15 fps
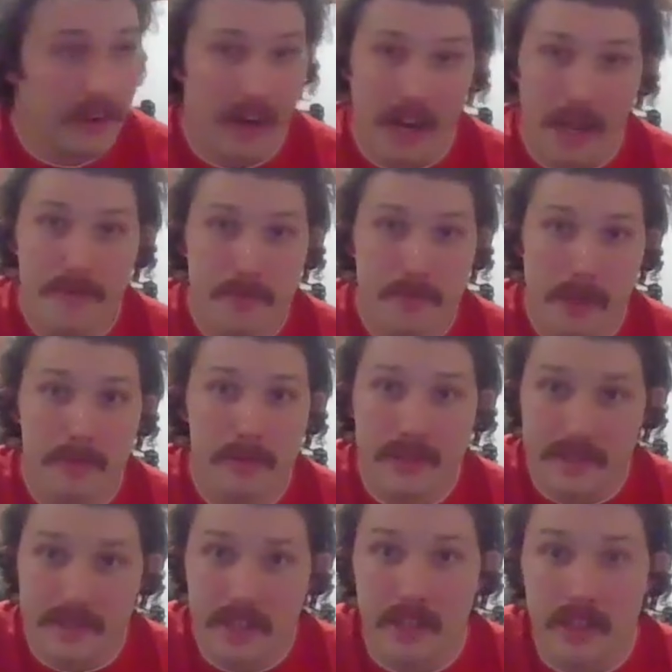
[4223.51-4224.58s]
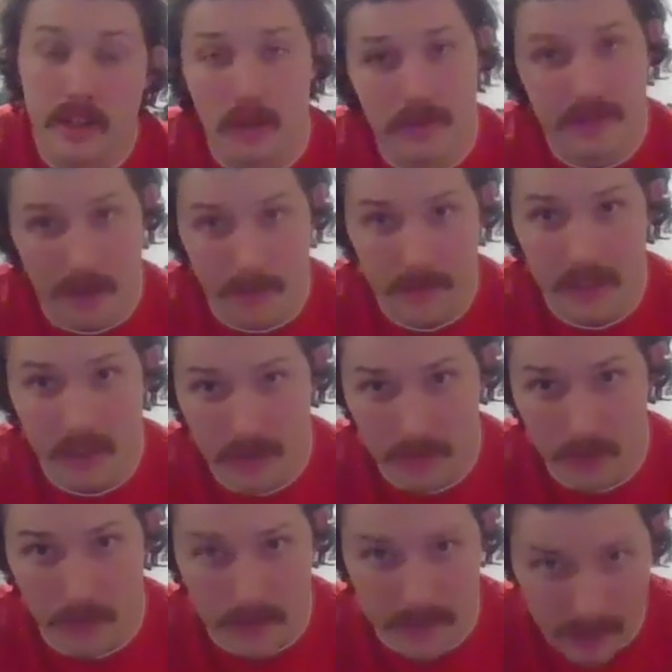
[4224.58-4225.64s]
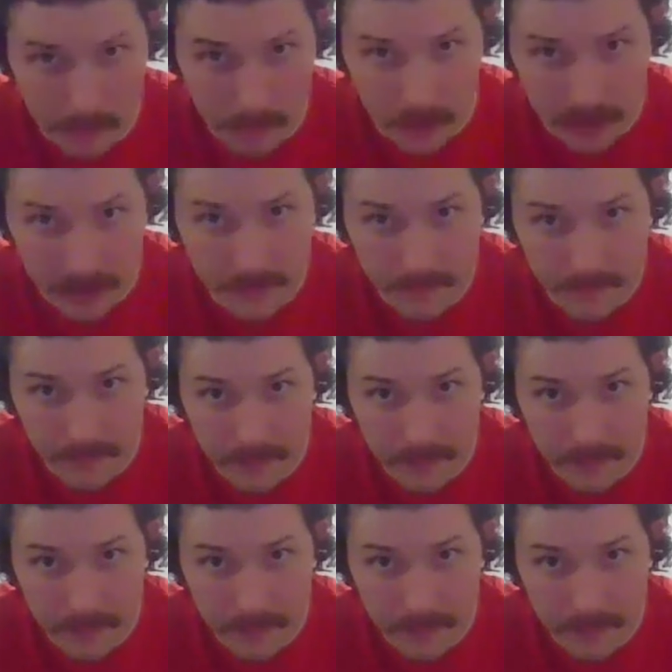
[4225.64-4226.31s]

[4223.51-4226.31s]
There are heaps of people in Sydney who, if something goes well for somebody,